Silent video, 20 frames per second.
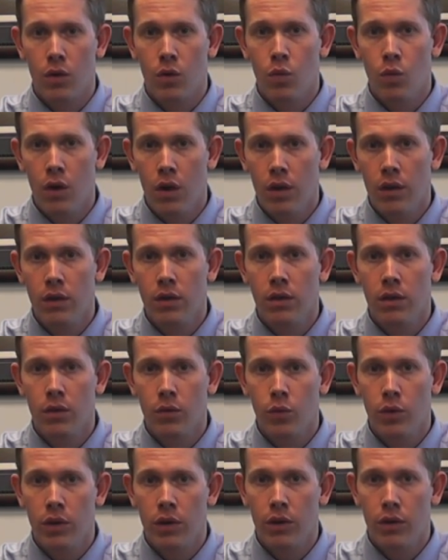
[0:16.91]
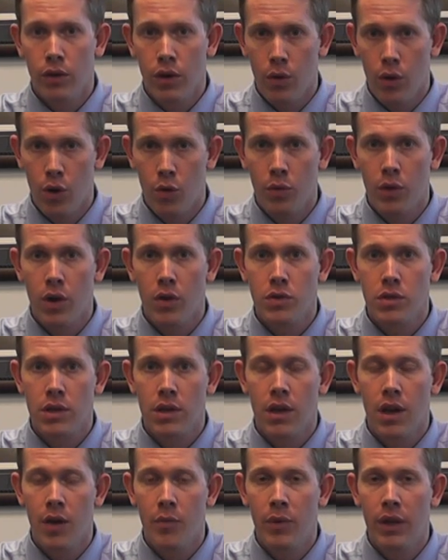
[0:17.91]
One, Home Coast can
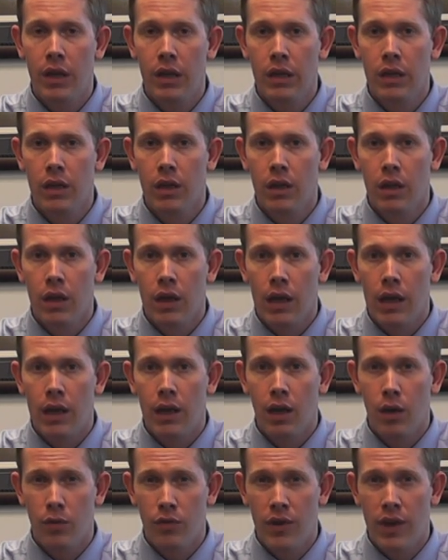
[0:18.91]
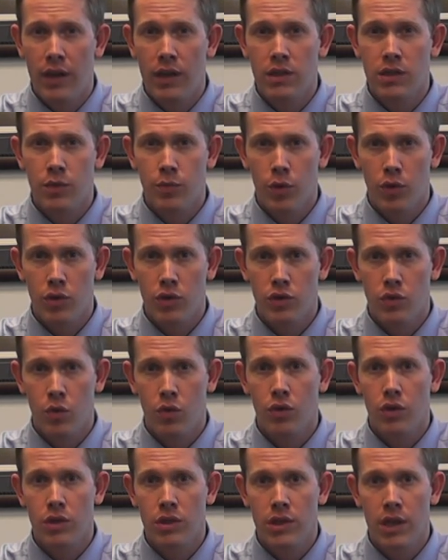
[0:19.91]
come in and help finance the purchase
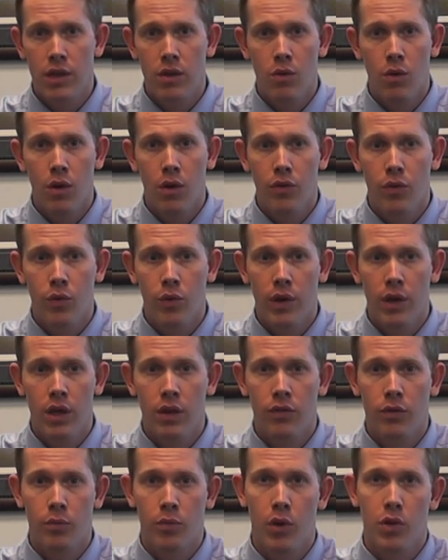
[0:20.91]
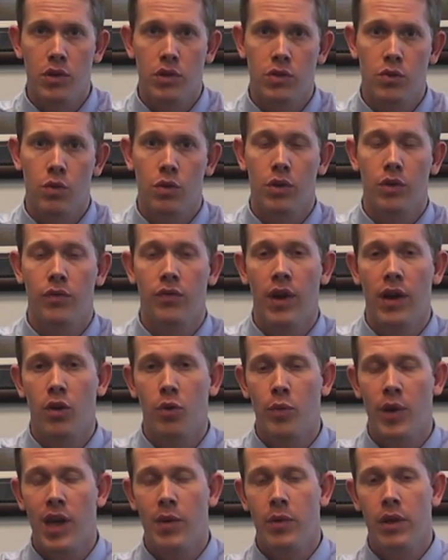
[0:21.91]
order and take you all the way from purchase order to final
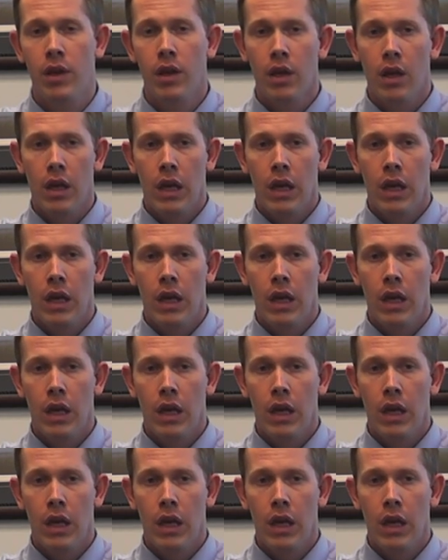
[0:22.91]
payment.